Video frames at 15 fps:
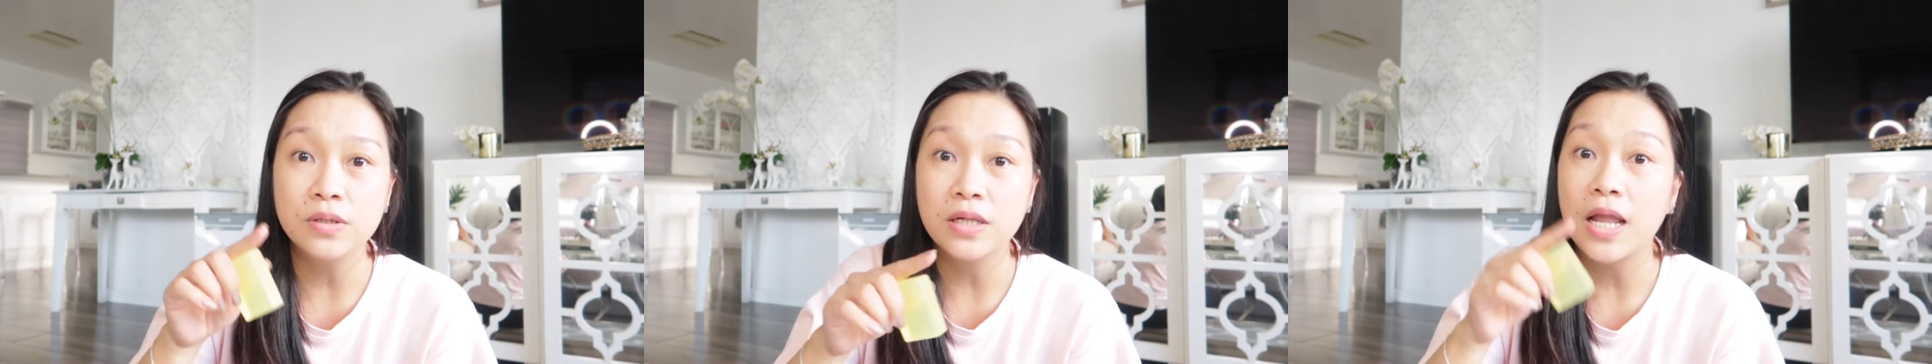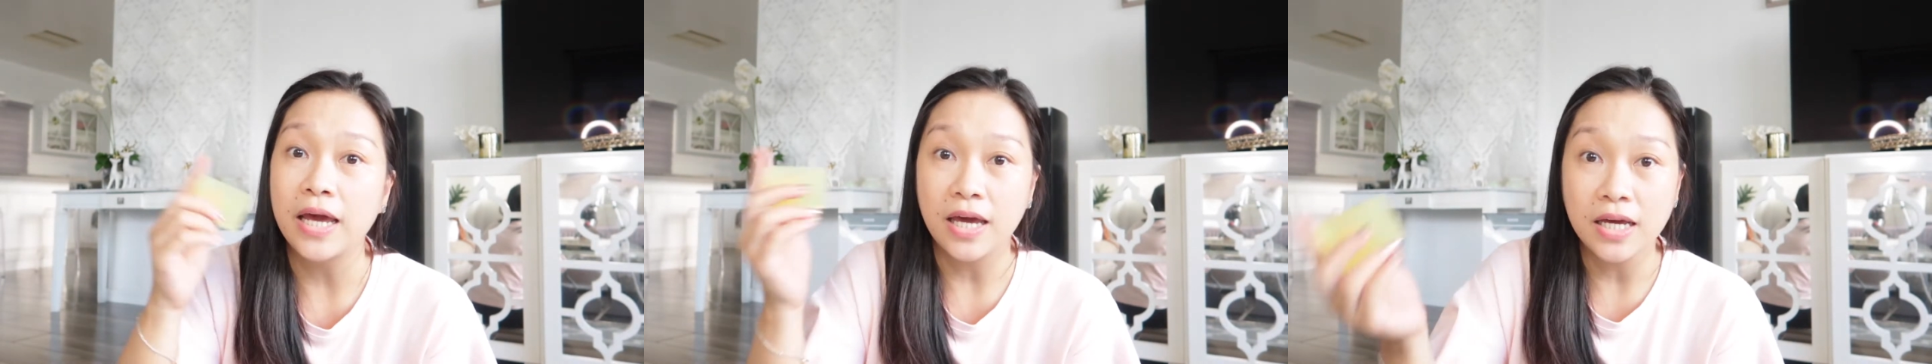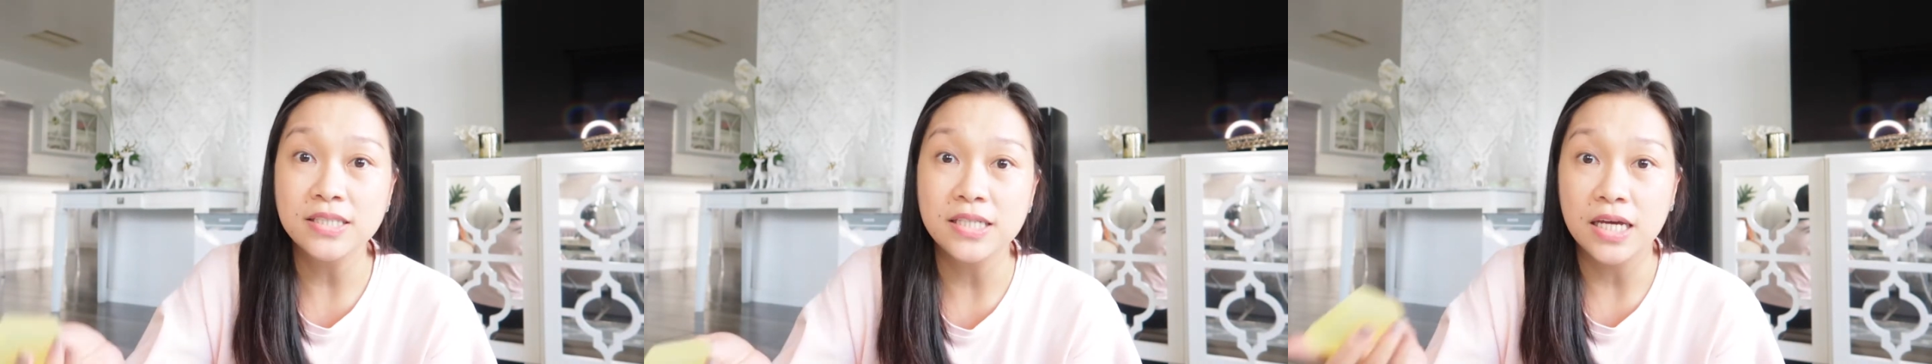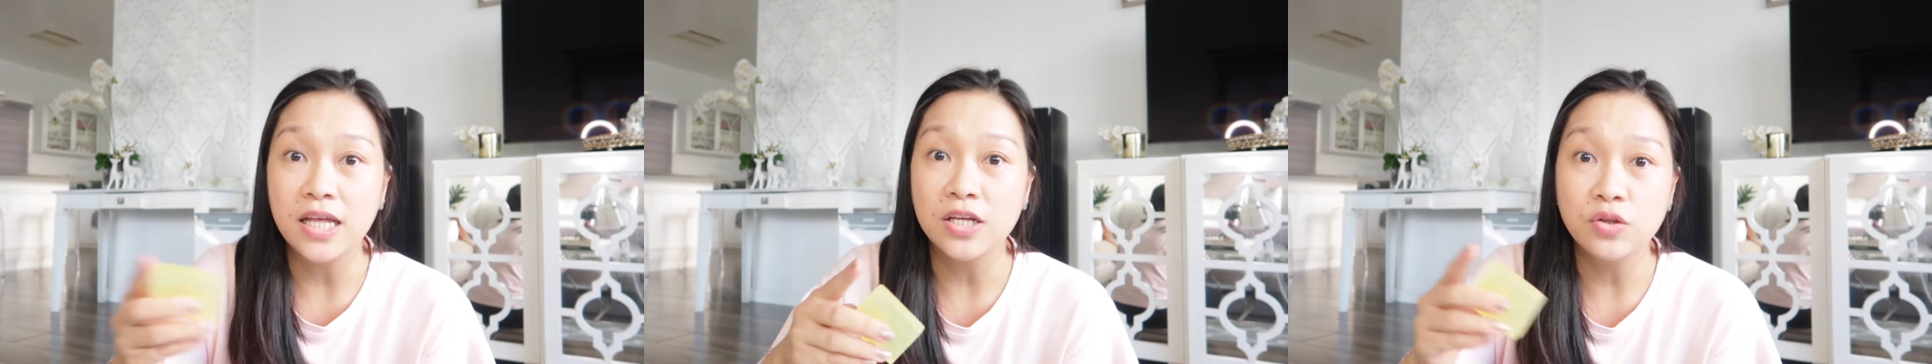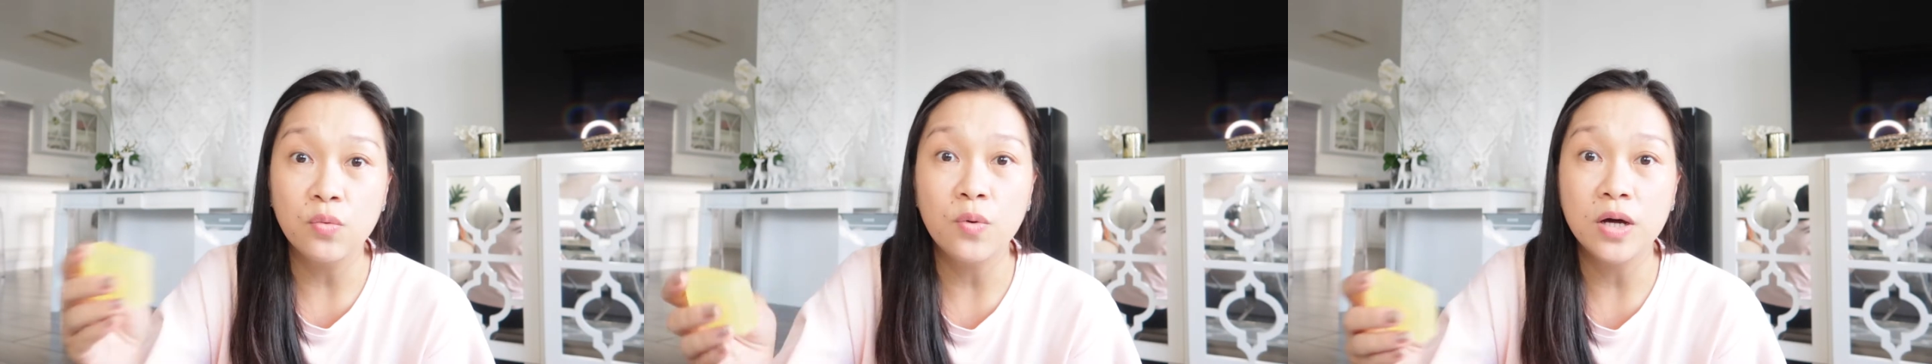like I said,
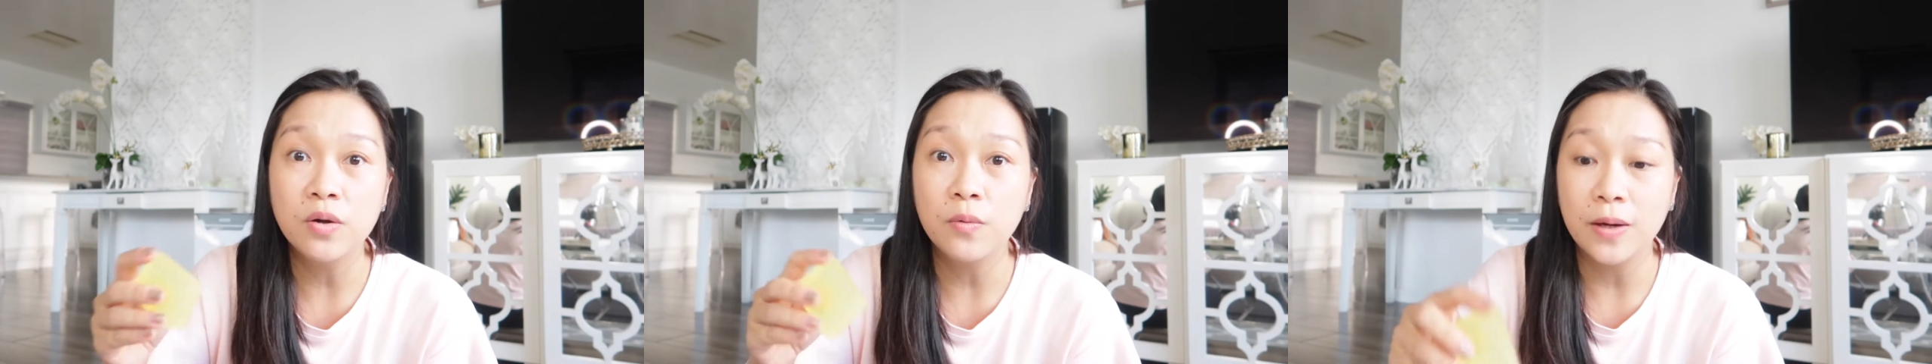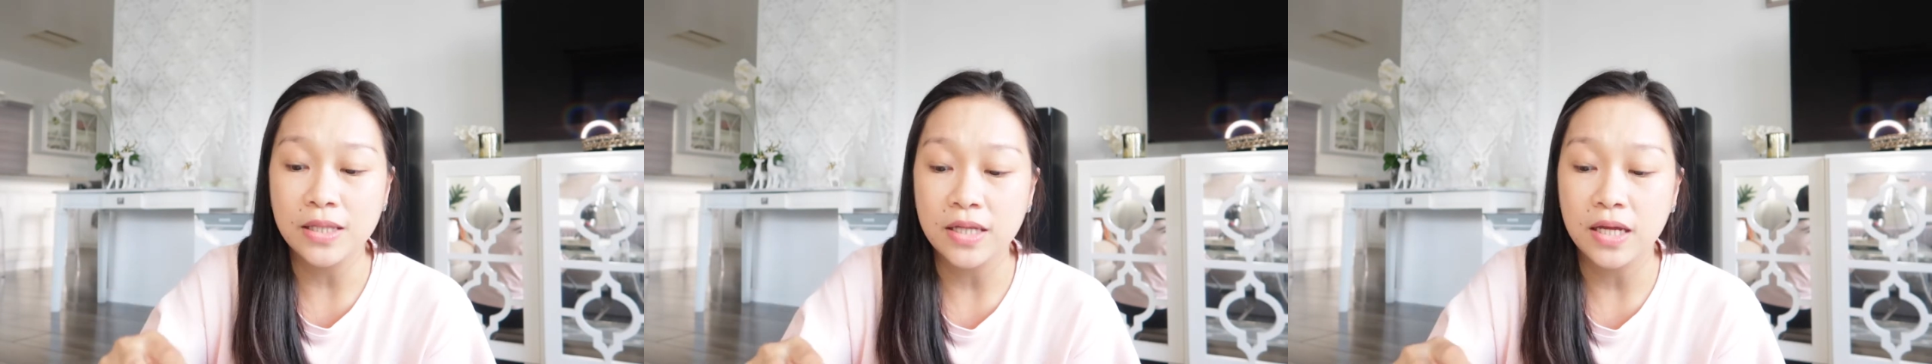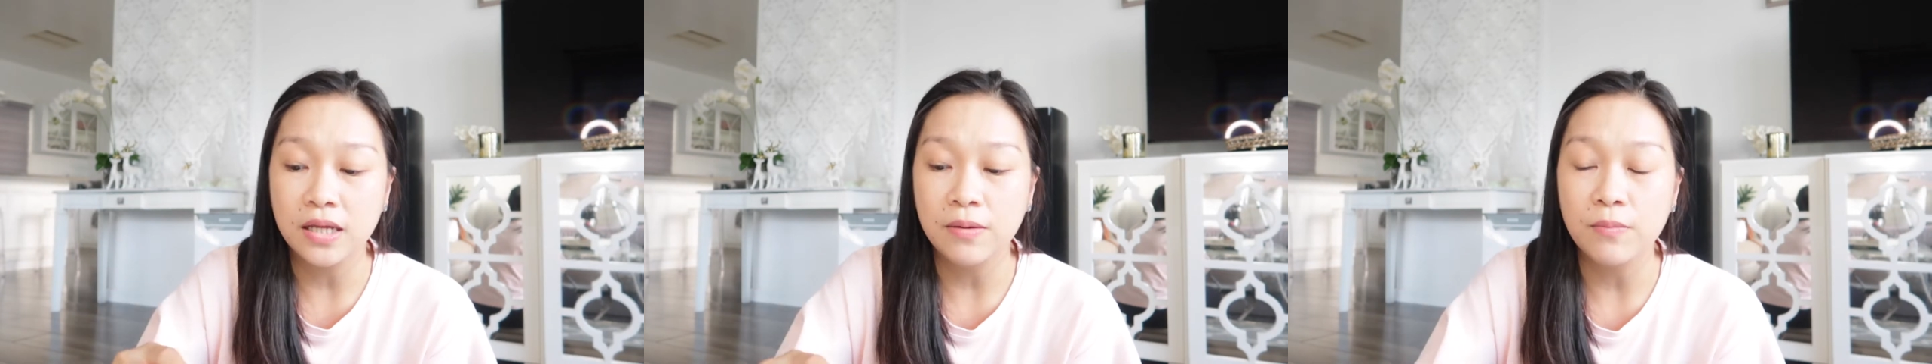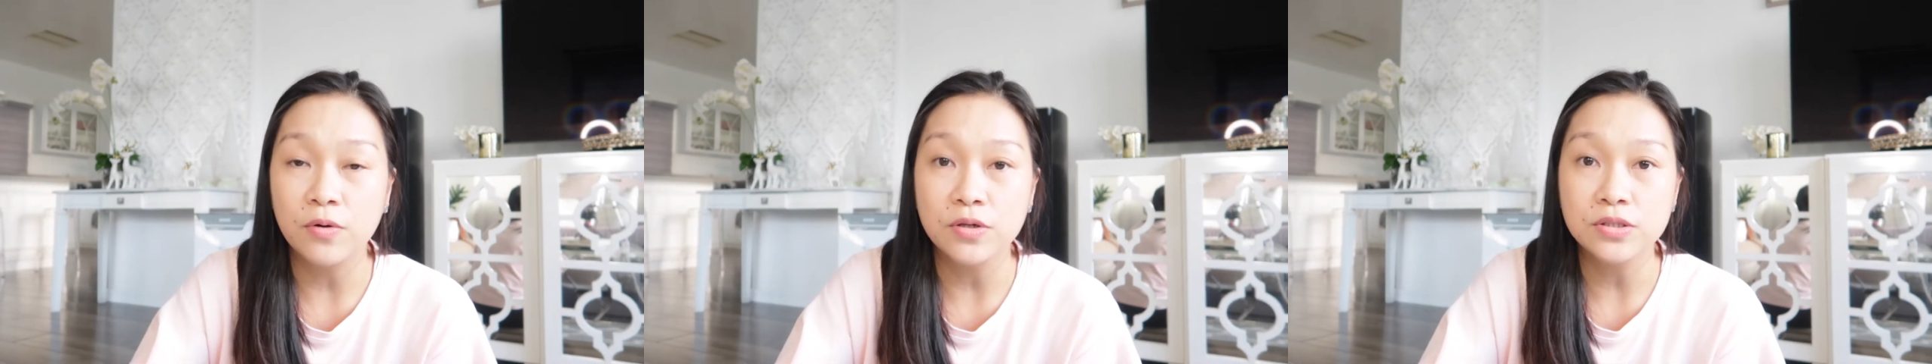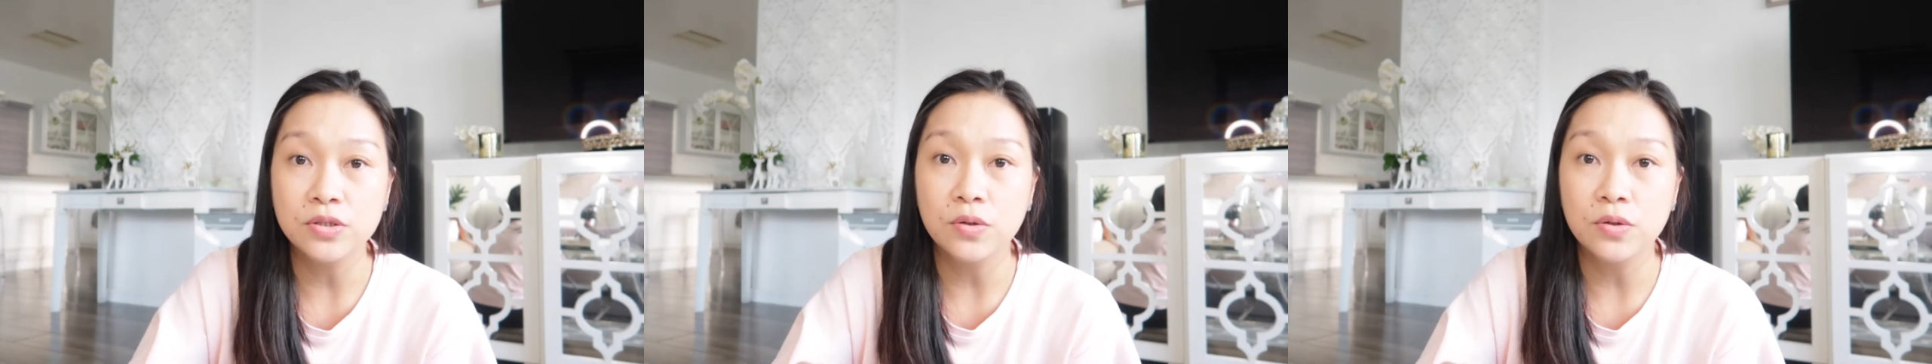I don't want to wait anymore.